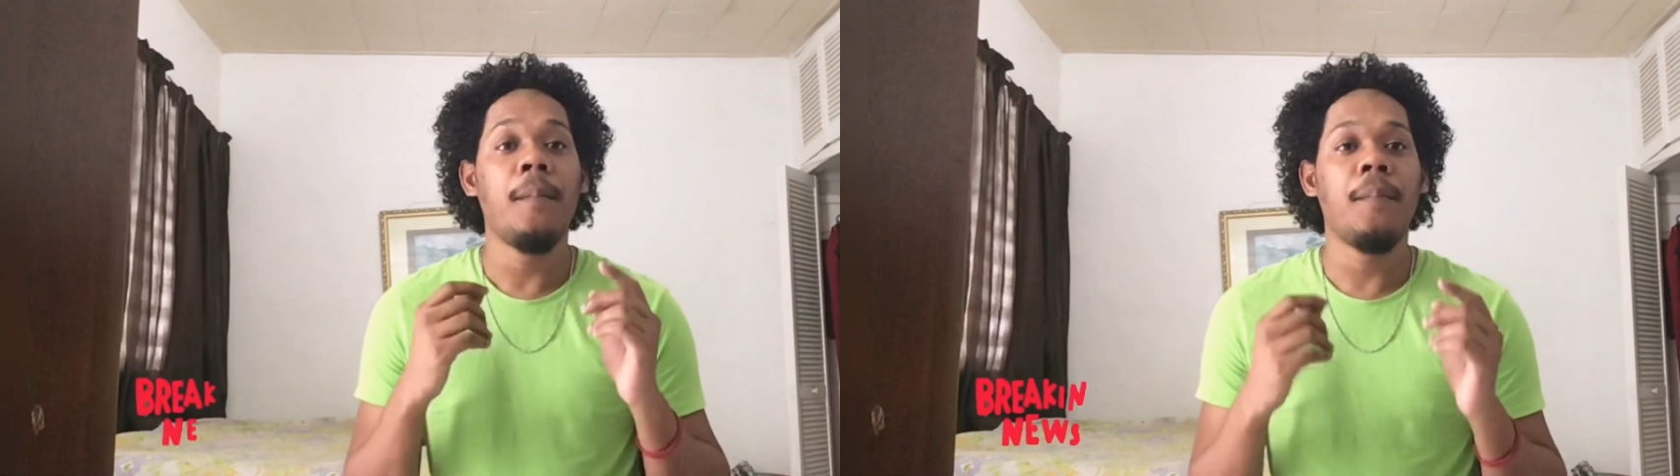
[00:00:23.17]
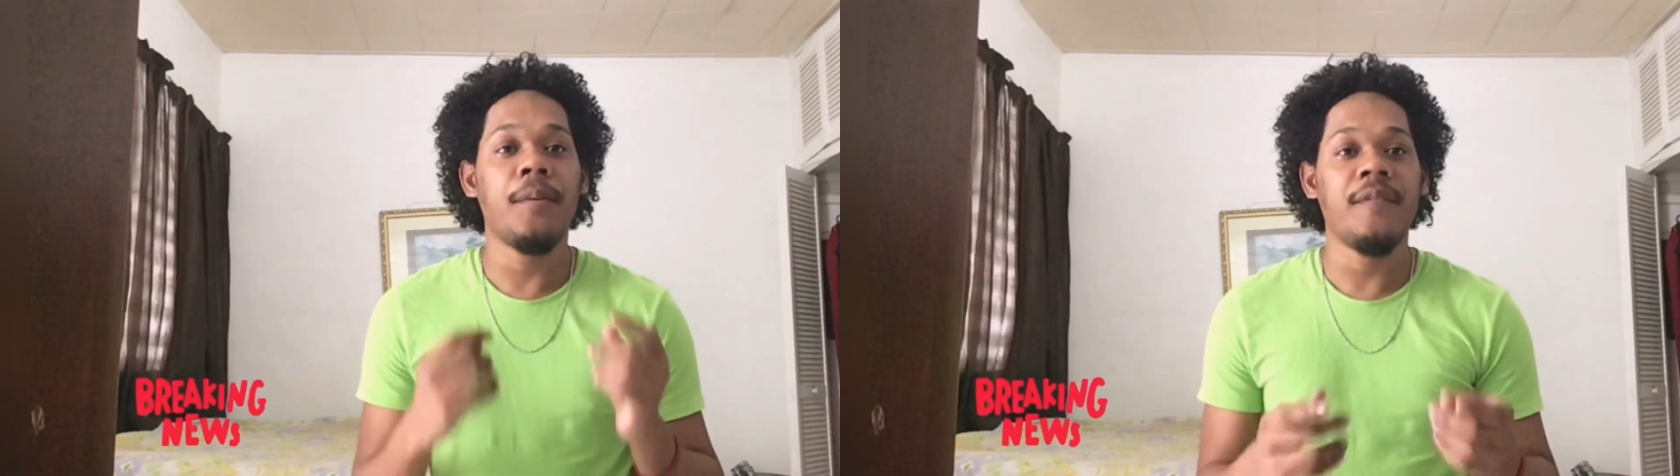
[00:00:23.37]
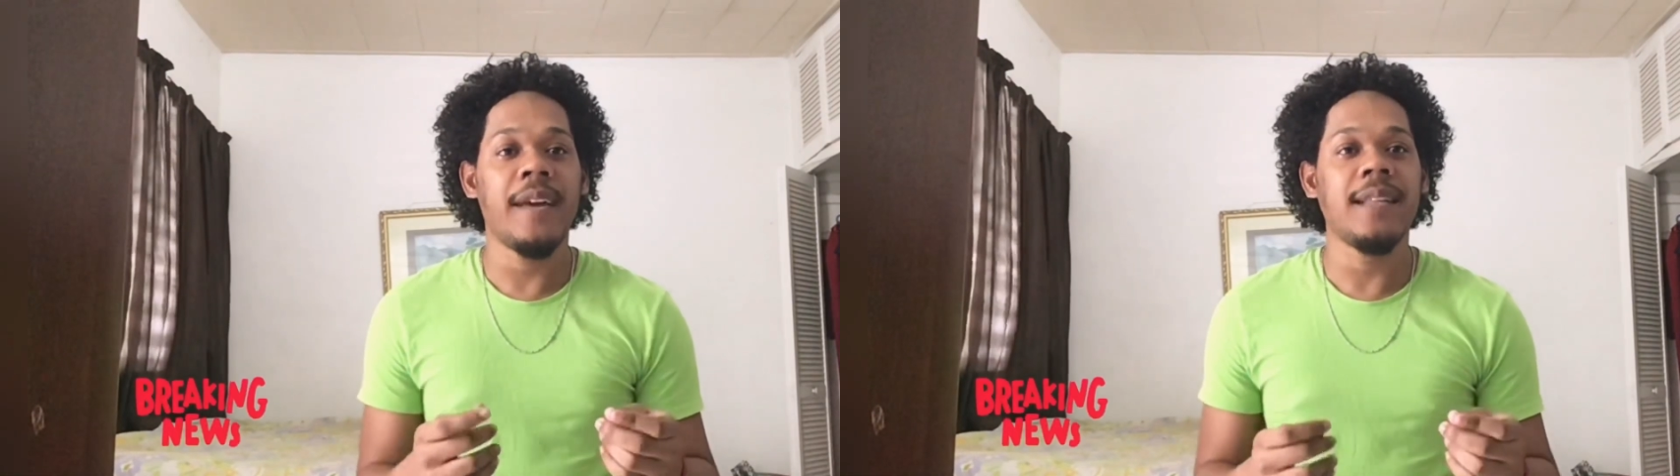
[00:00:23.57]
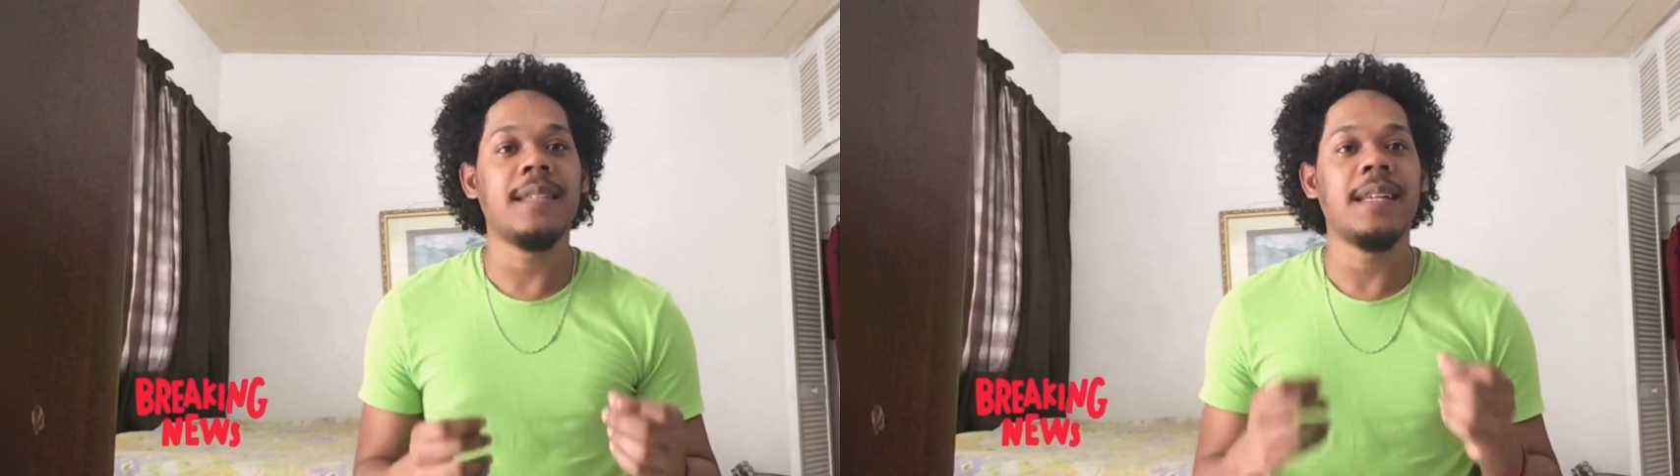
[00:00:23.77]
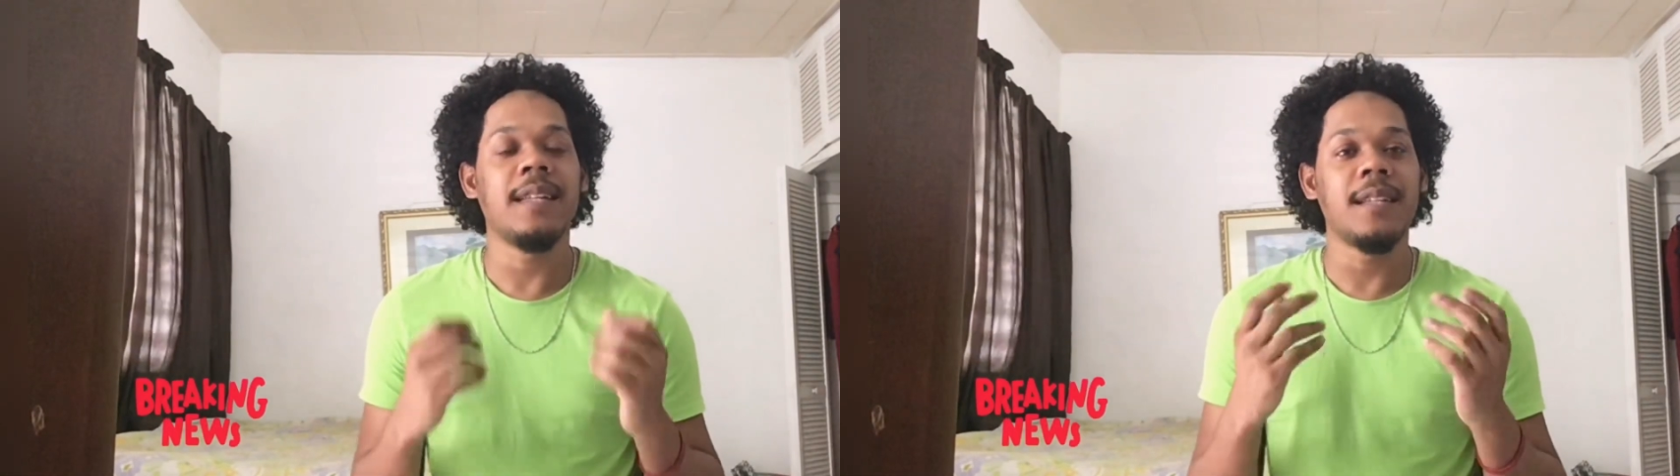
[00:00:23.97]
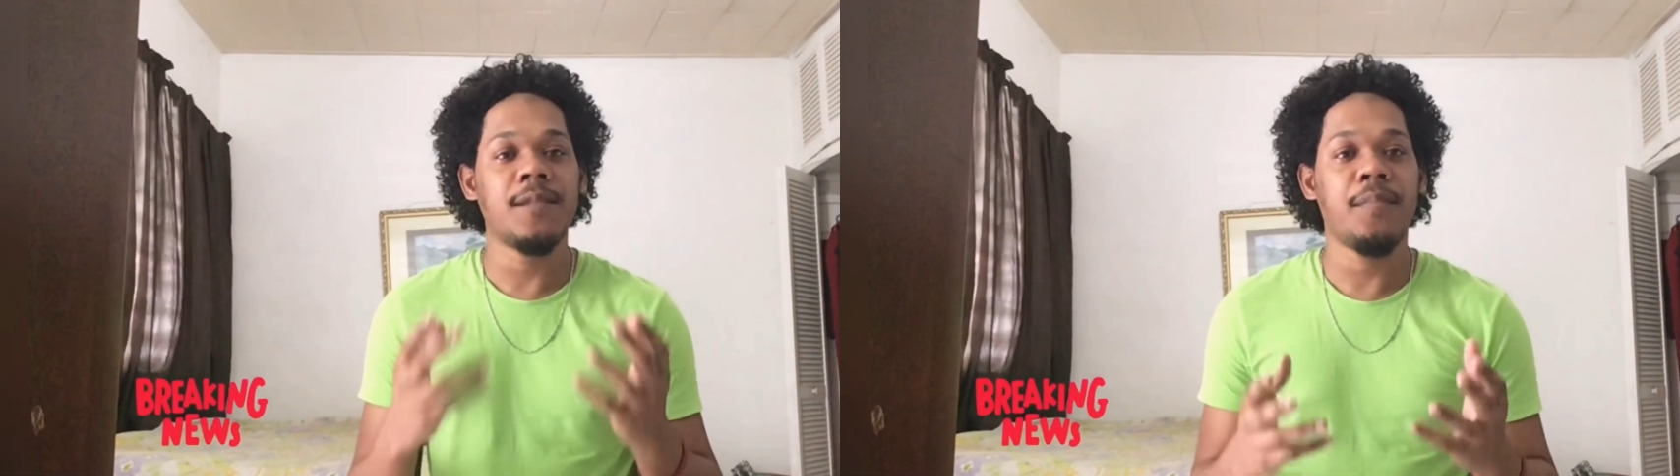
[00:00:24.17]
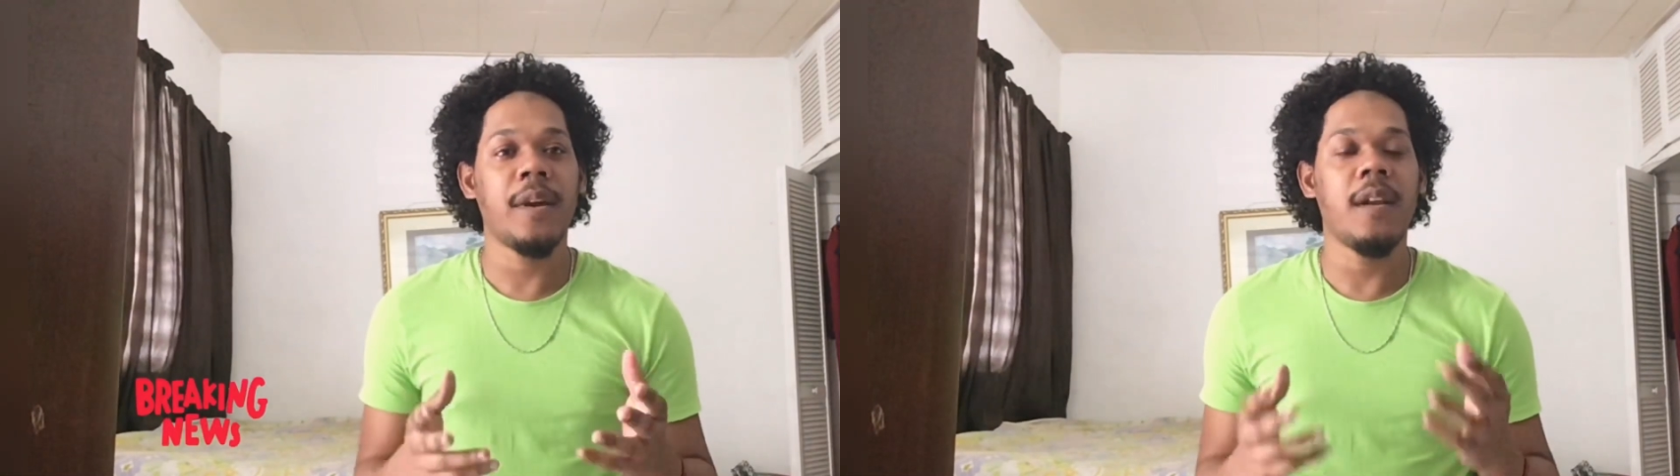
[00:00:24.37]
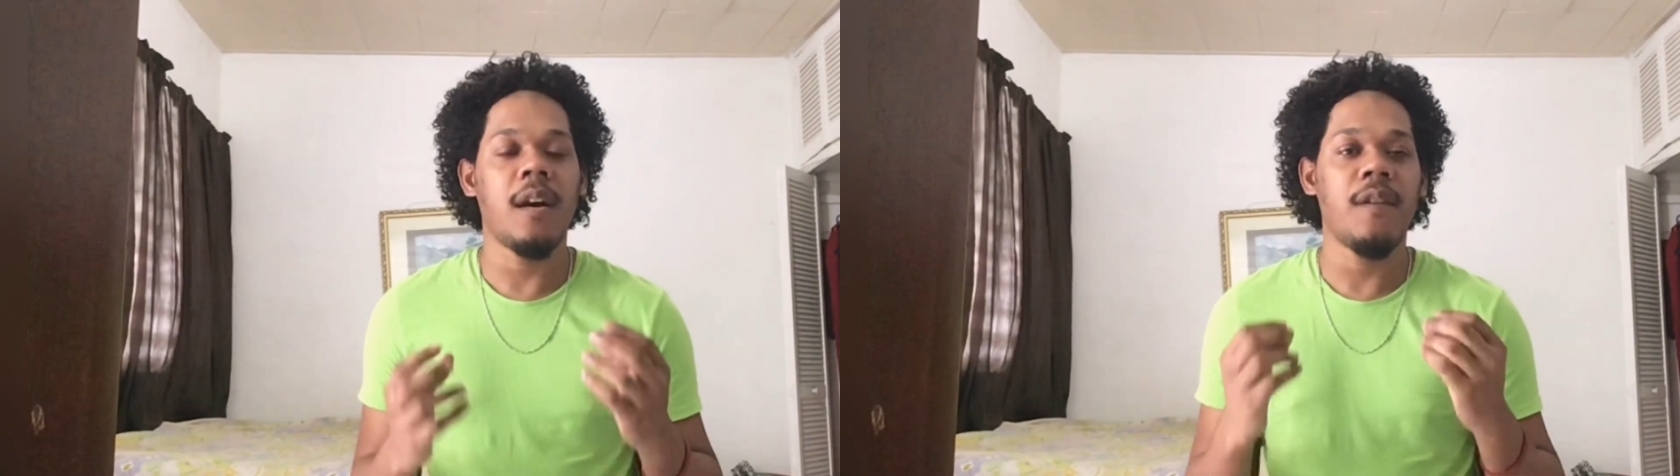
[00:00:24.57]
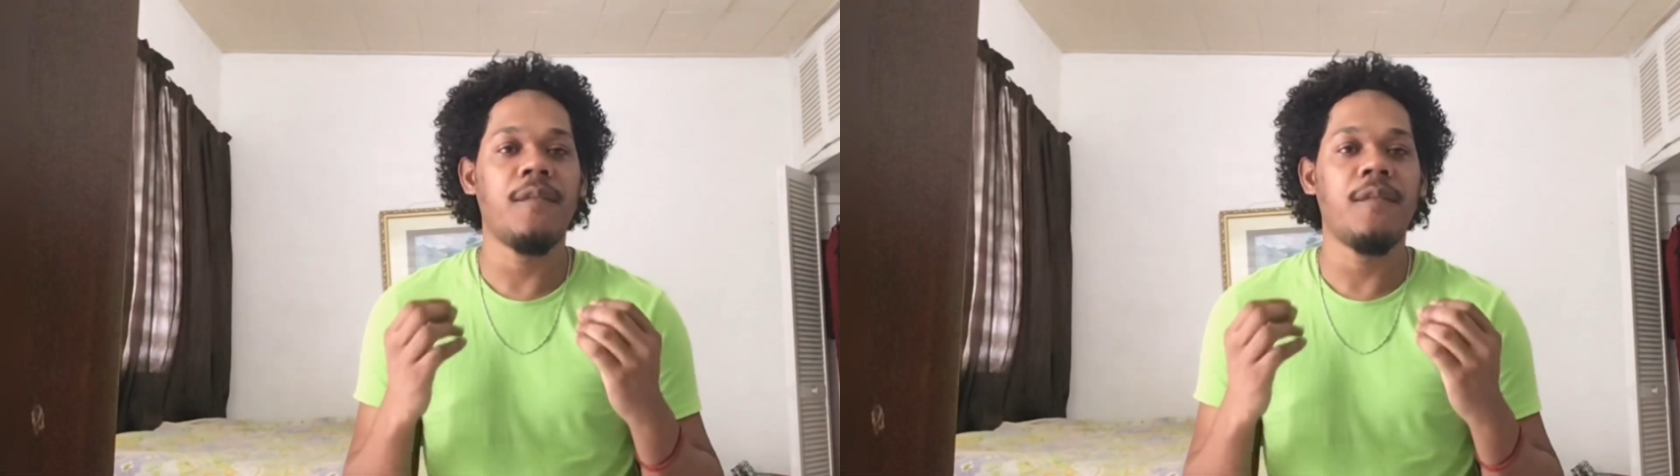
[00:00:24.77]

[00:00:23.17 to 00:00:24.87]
preventing the spread of